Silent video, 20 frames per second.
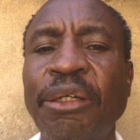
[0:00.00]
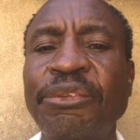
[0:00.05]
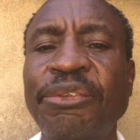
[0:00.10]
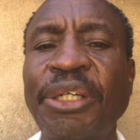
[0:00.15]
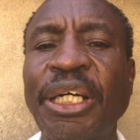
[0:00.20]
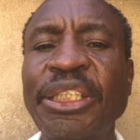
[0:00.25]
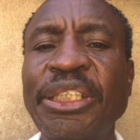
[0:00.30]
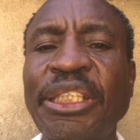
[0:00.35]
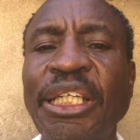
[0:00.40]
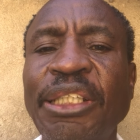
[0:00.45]

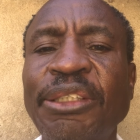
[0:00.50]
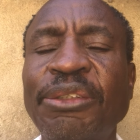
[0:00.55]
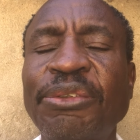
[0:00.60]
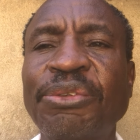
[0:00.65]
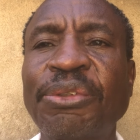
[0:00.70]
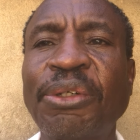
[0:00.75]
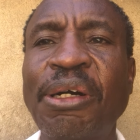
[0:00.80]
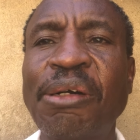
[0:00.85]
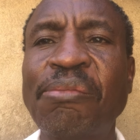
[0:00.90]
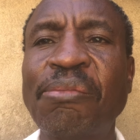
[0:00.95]
First and
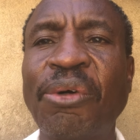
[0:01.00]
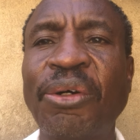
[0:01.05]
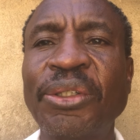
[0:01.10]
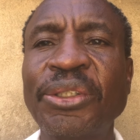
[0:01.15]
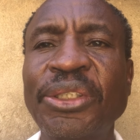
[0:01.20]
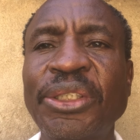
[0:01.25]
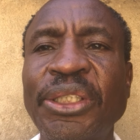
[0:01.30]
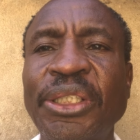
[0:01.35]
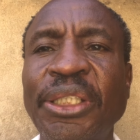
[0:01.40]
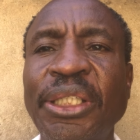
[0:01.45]

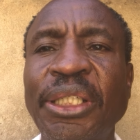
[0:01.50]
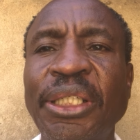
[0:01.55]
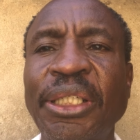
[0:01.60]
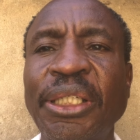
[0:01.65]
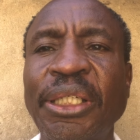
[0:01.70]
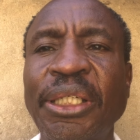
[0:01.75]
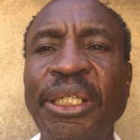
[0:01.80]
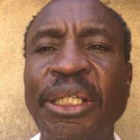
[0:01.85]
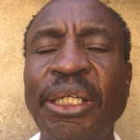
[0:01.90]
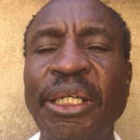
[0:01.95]
foremost,
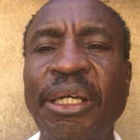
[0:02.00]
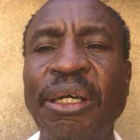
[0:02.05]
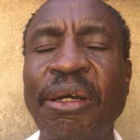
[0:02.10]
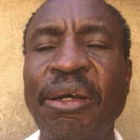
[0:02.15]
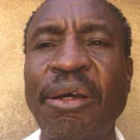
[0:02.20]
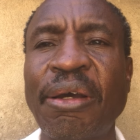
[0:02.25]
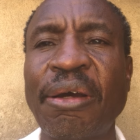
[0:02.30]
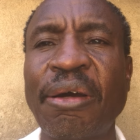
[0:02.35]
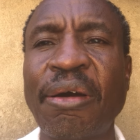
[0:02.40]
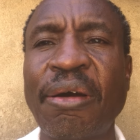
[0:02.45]

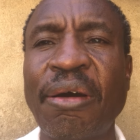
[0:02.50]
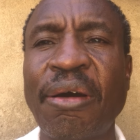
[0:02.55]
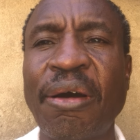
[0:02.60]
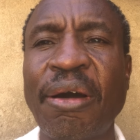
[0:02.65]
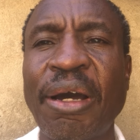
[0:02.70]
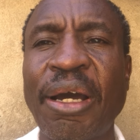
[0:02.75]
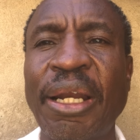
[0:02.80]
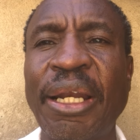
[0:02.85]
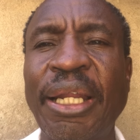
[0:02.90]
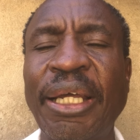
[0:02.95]

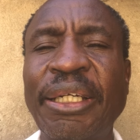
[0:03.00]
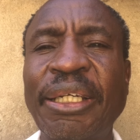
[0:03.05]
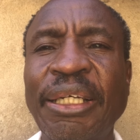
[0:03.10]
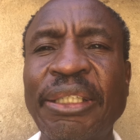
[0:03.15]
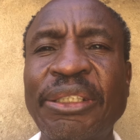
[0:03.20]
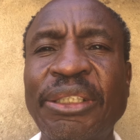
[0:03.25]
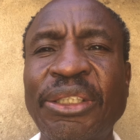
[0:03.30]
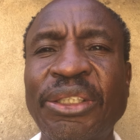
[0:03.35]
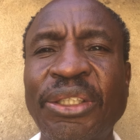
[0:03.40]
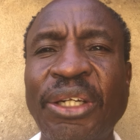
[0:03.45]
let
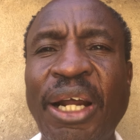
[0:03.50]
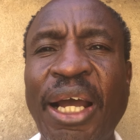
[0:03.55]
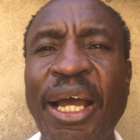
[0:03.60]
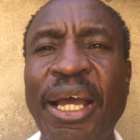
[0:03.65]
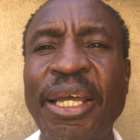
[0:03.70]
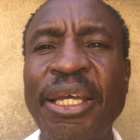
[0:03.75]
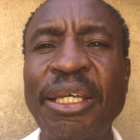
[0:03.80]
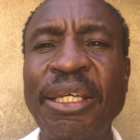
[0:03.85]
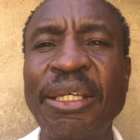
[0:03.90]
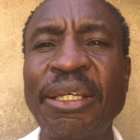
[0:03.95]
us
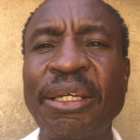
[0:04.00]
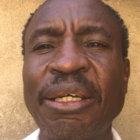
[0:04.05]
try,